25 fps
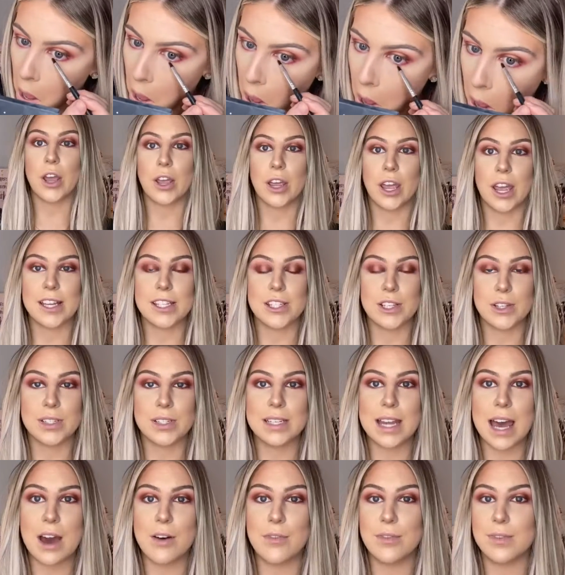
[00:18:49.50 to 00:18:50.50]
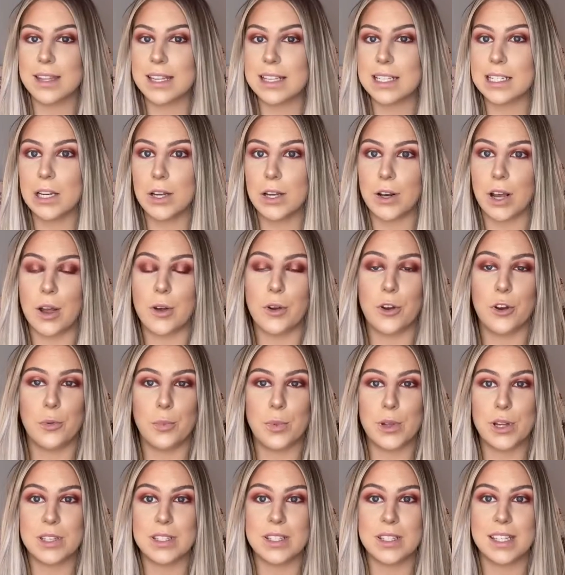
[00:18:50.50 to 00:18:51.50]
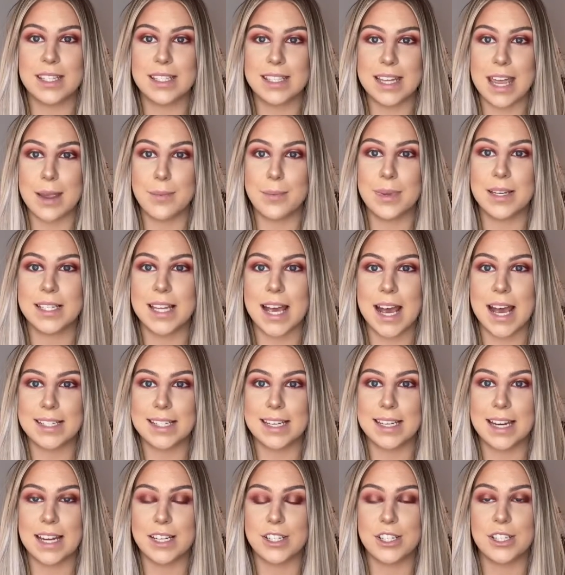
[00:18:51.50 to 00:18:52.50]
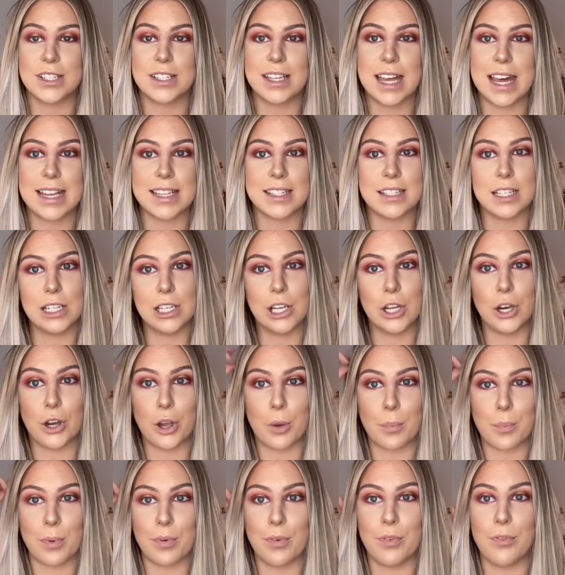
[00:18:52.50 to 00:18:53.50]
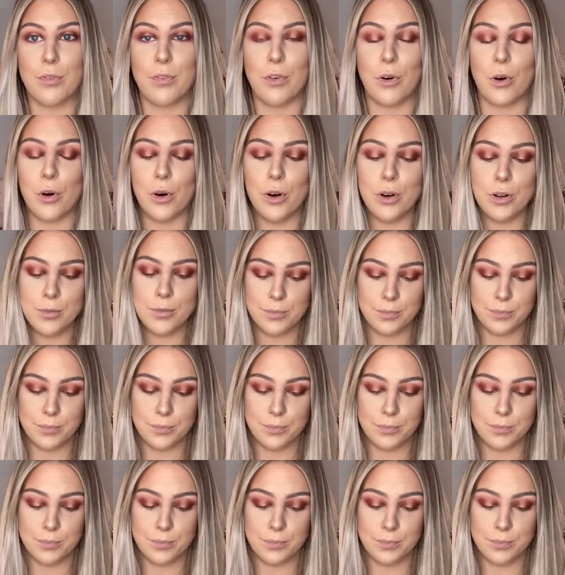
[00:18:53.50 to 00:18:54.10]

Okay, so now for this look, I'm going to be using the same tatty lashes as the look before.